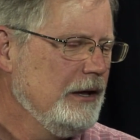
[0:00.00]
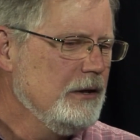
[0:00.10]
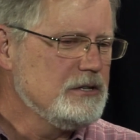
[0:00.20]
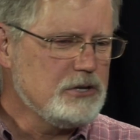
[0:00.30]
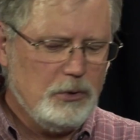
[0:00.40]

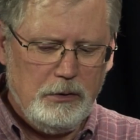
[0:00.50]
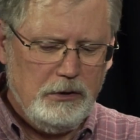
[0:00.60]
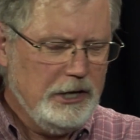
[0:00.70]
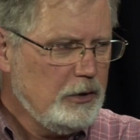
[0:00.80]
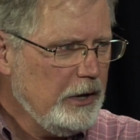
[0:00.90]
So
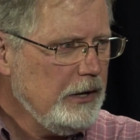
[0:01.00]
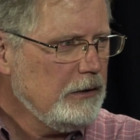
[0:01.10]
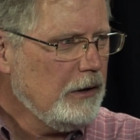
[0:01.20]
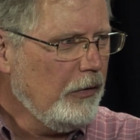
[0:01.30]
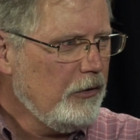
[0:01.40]
iterate
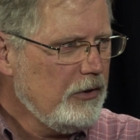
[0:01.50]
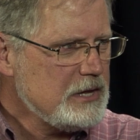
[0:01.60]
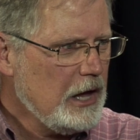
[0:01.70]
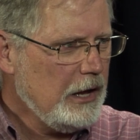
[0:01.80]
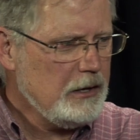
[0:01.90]
on the
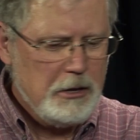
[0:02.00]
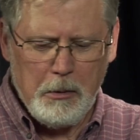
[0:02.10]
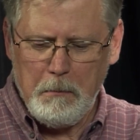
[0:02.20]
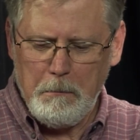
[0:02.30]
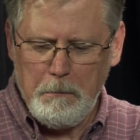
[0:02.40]
design,
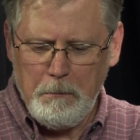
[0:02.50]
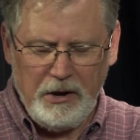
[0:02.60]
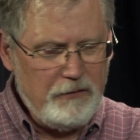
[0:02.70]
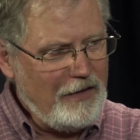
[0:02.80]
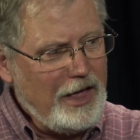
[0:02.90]
but
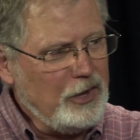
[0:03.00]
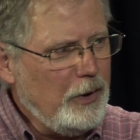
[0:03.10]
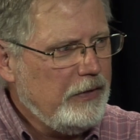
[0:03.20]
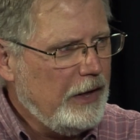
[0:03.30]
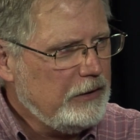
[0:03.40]

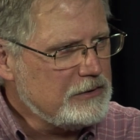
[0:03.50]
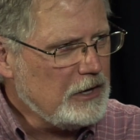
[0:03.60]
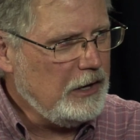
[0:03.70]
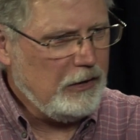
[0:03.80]
evaluate that design.